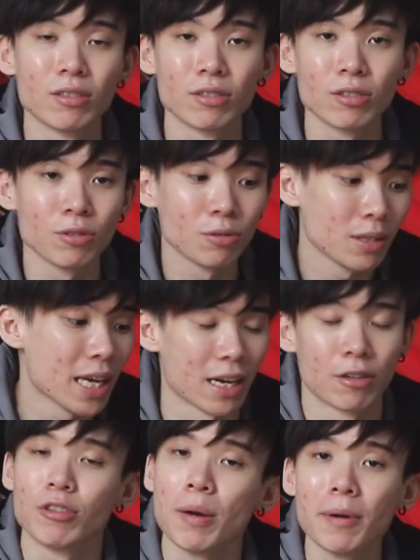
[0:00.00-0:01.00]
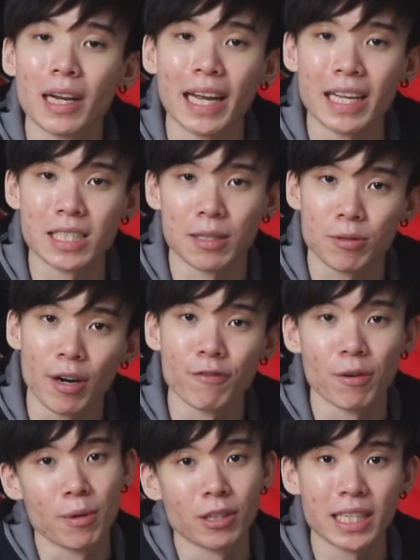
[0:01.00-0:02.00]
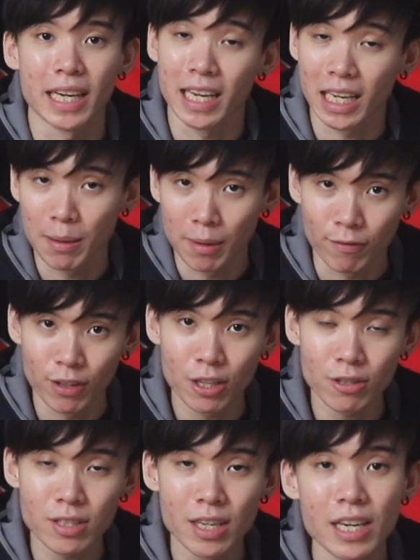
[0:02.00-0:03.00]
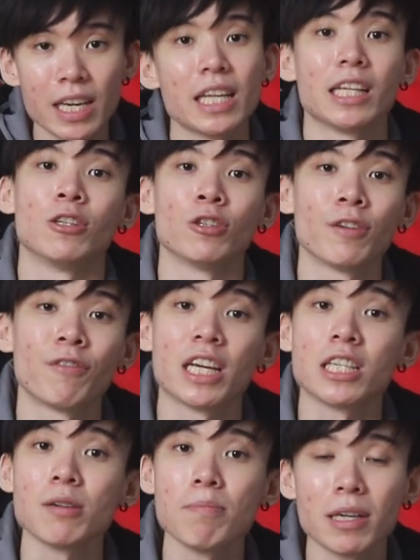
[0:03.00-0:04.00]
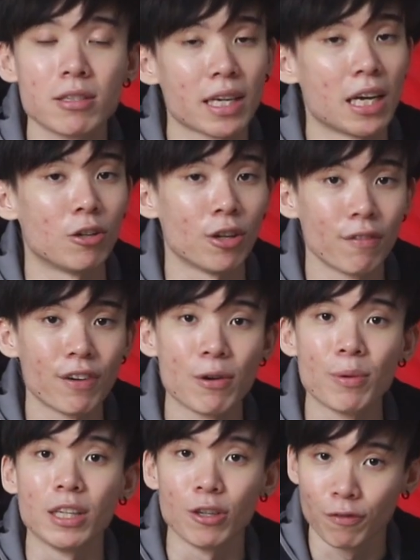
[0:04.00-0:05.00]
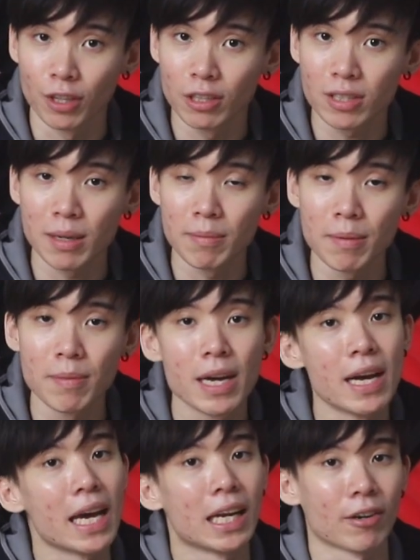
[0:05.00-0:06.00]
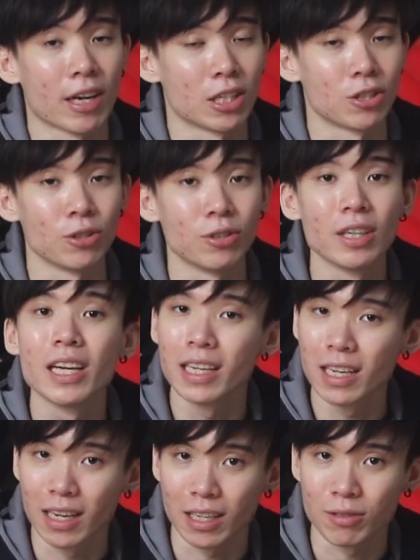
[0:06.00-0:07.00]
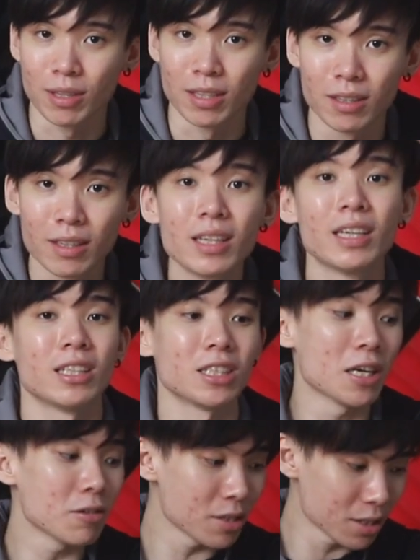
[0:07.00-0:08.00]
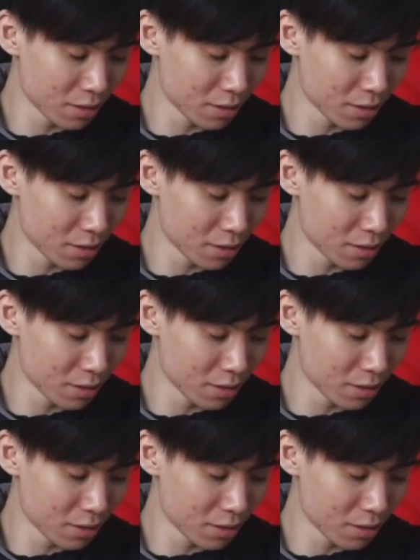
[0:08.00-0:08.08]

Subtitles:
So yeah, remember to like and subscribe for more tech and gaming videos, hit the notification bell to get notified when new videos come up, and I'll catch you in the next one. Ciao!